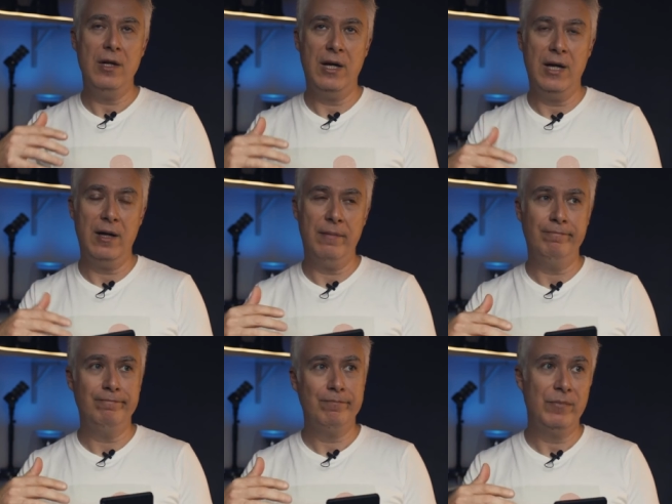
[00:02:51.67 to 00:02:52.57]

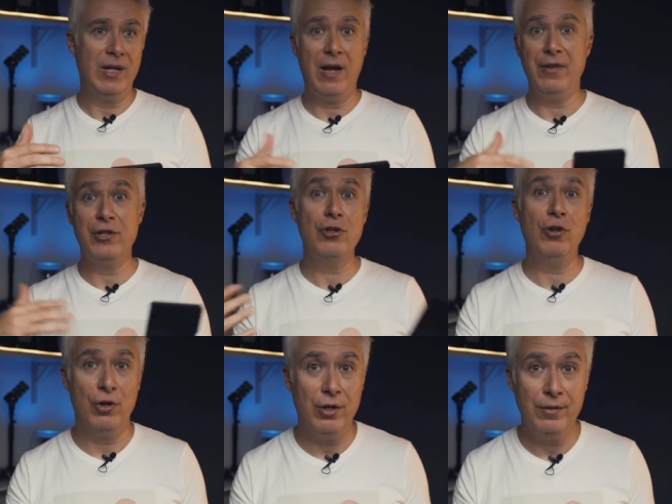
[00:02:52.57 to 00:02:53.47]
um, how they should
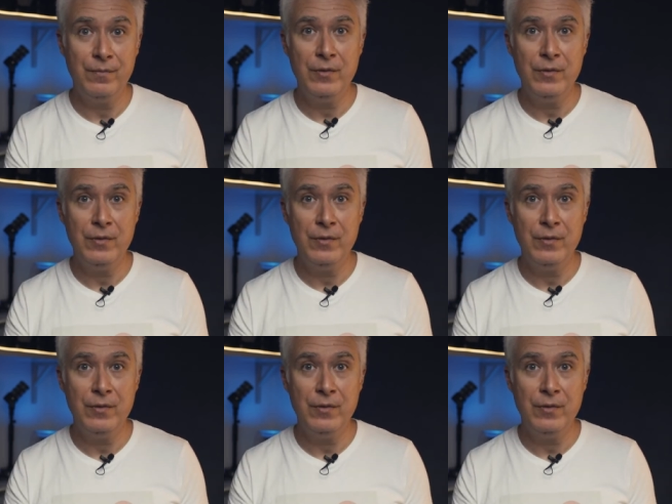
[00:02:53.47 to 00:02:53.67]
look.